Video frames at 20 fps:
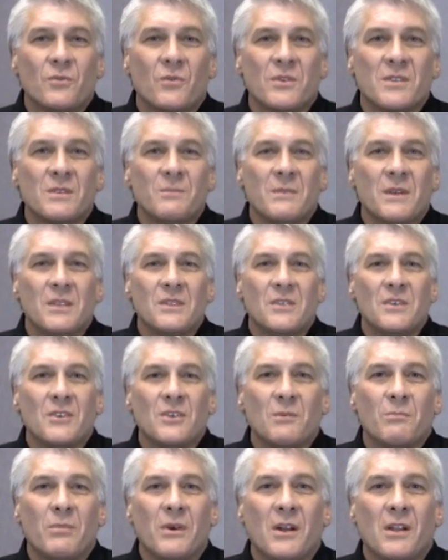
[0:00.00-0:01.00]
which means that
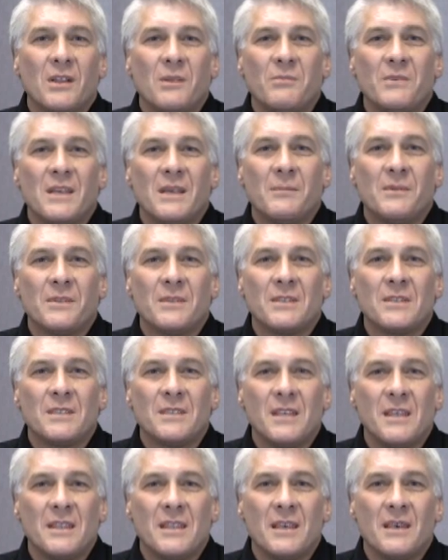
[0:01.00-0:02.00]
you'll barely be able to
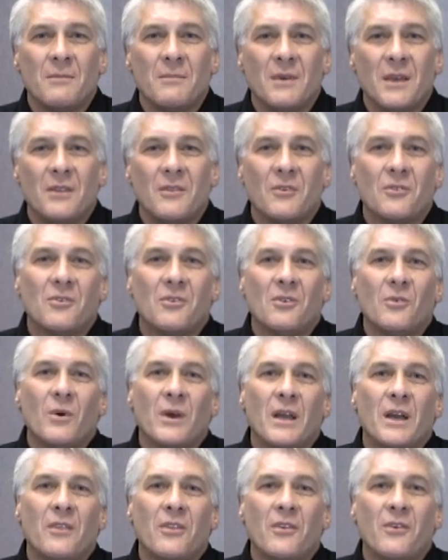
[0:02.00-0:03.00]
see them and they'll go away
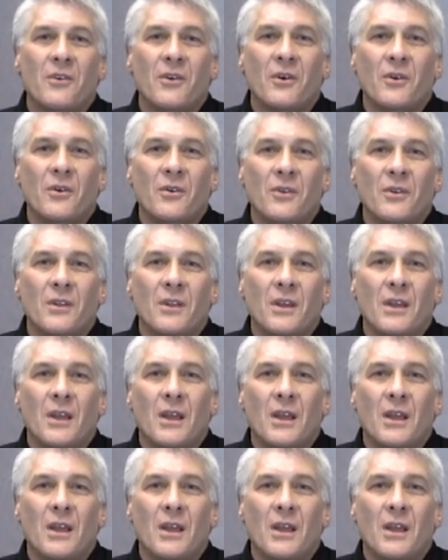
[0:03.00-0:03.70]
on their own.